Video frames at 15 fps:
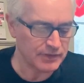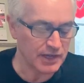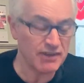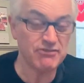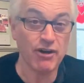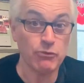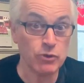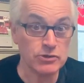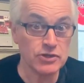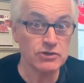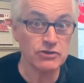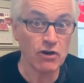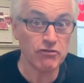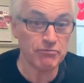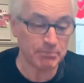If I
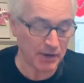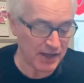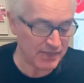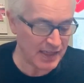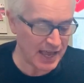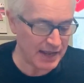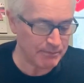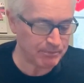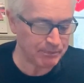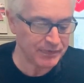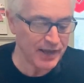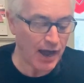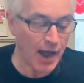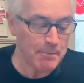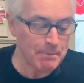wasn't off by then,
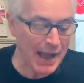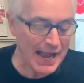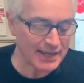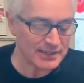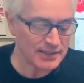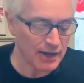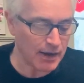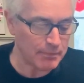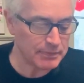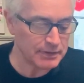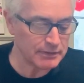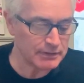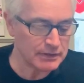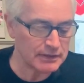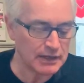I backed up
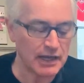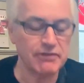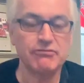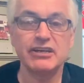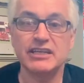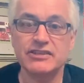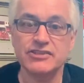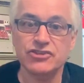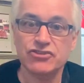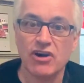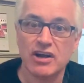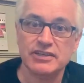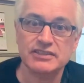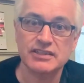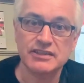and
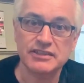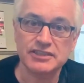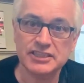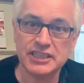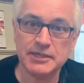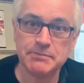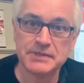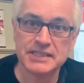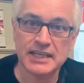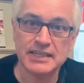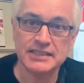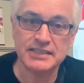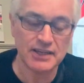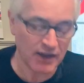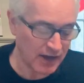reconstructed the sheep's
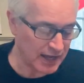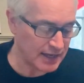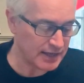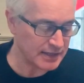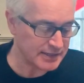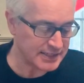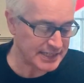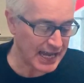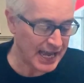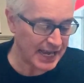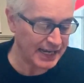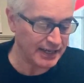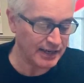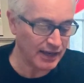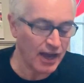entire
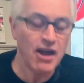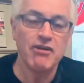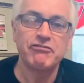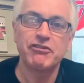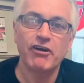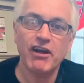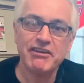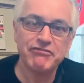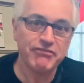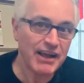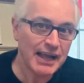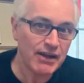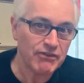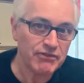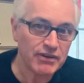day, for I
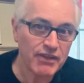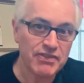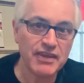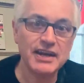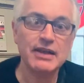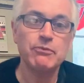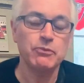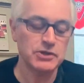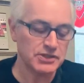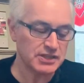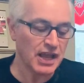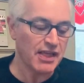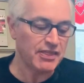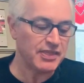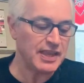found that it
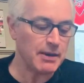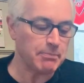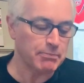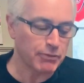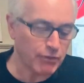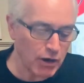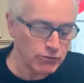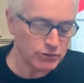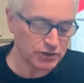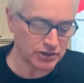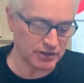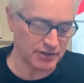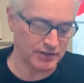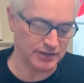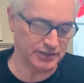was the
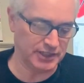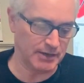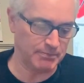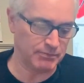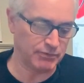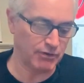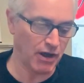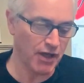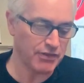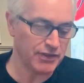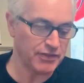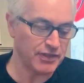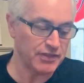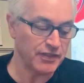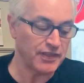approach to the jump rather
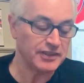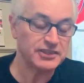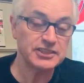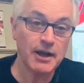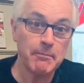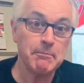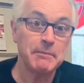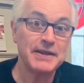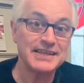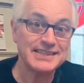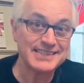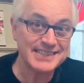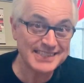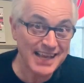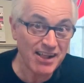than the jump
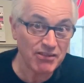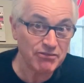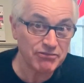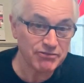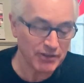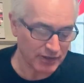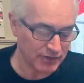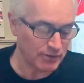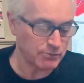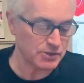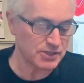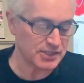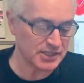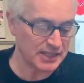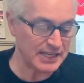itself that
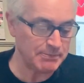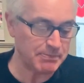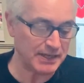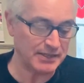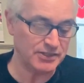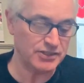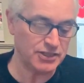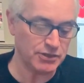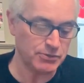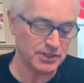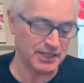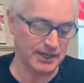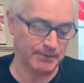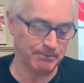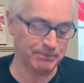was
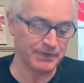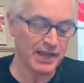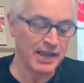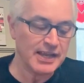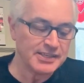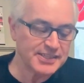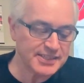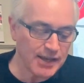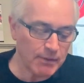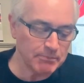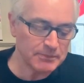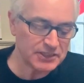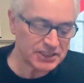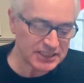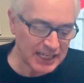sleep-inducing.
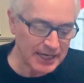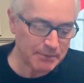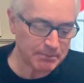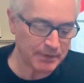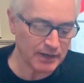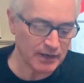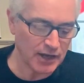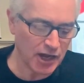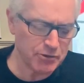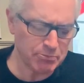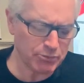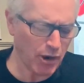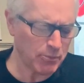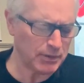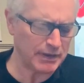Some sheep had
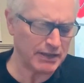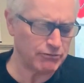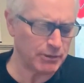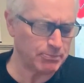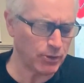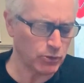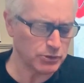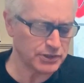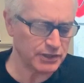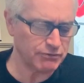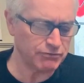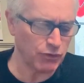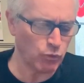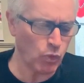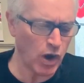probably
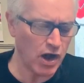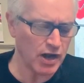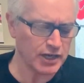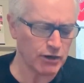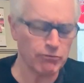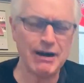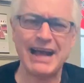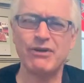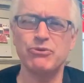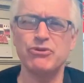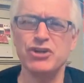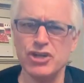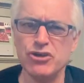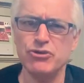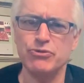reported for work
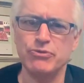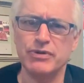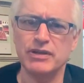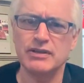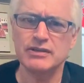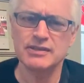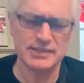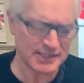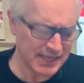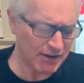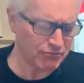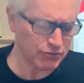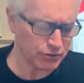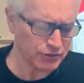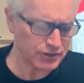around noon,
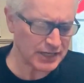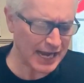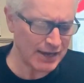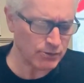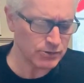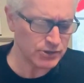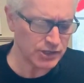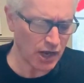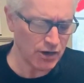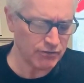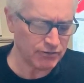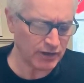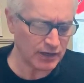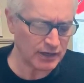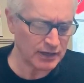several towns
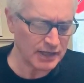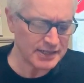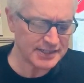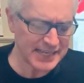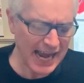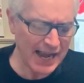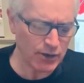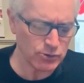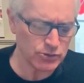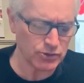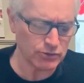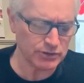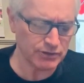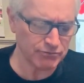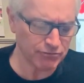over,
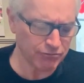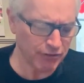tousled and